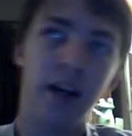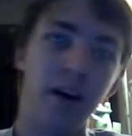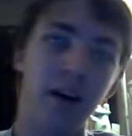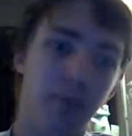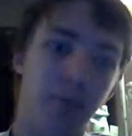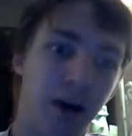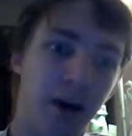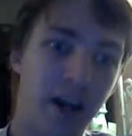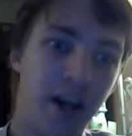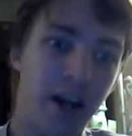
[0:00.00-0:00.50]

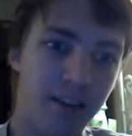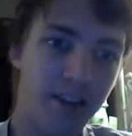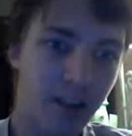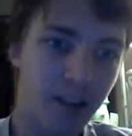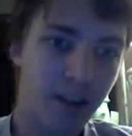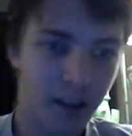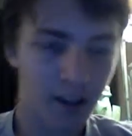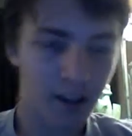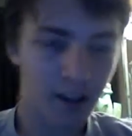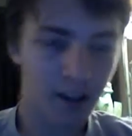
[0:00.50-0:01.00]
But
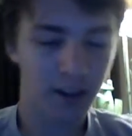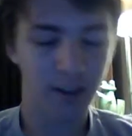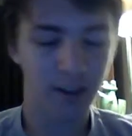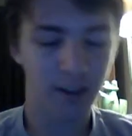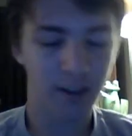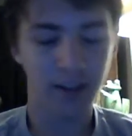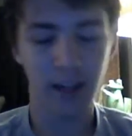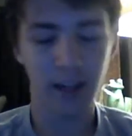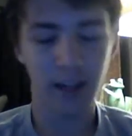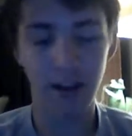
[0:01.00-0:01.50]

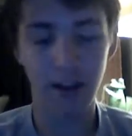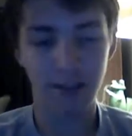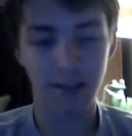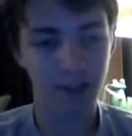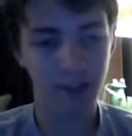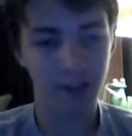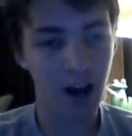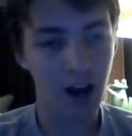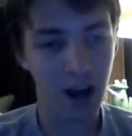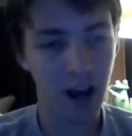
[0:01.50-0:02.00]
it's
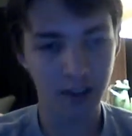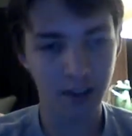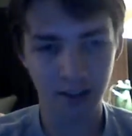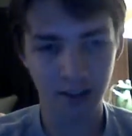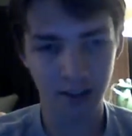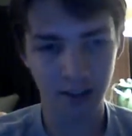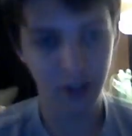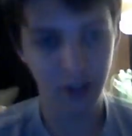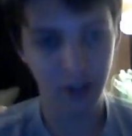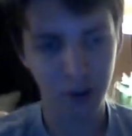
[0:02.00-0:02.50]
not.
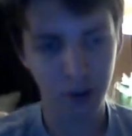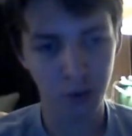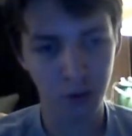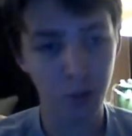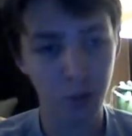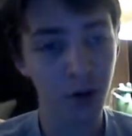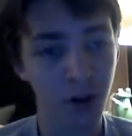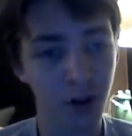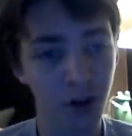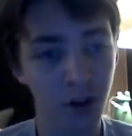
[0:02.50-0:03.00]

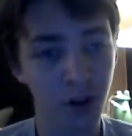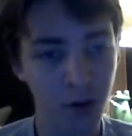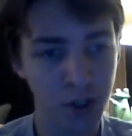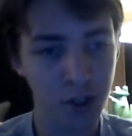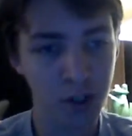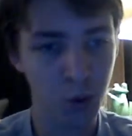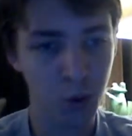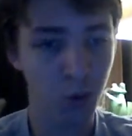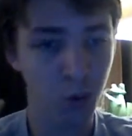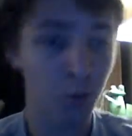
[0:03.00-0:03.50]
You go
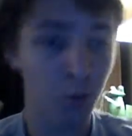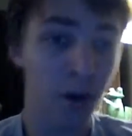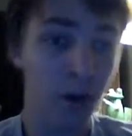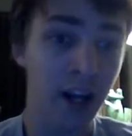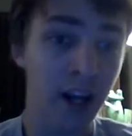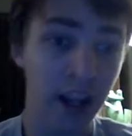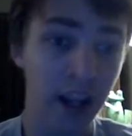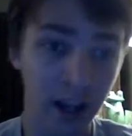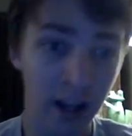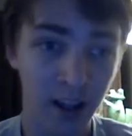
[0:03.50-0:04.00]
into a
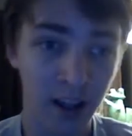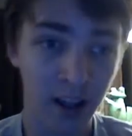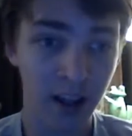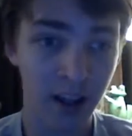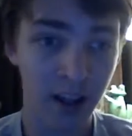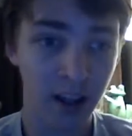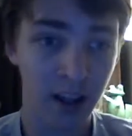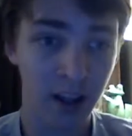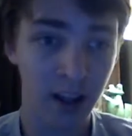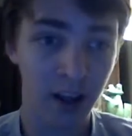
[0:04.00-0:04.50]
ring,
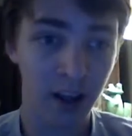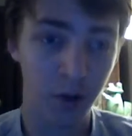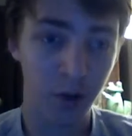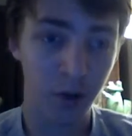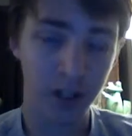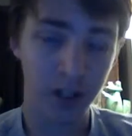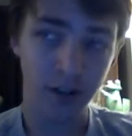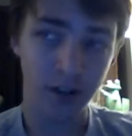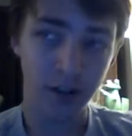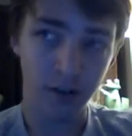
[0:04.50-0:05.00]
which
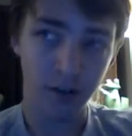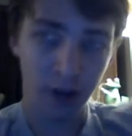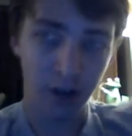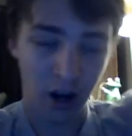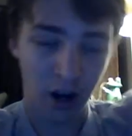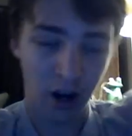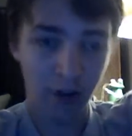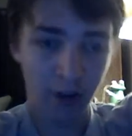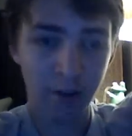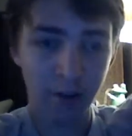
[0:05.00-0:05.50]
is
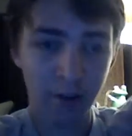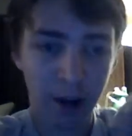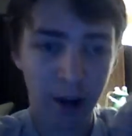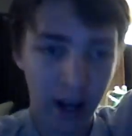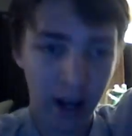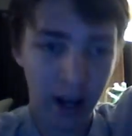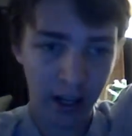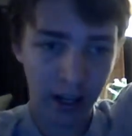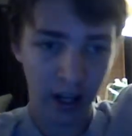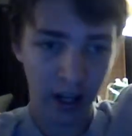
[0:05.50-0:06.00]
covered by
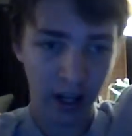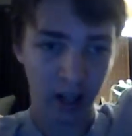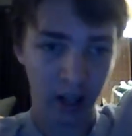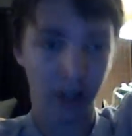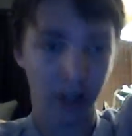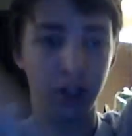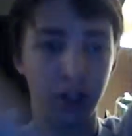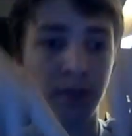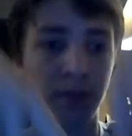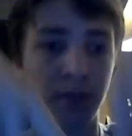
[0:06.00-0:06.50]
like electric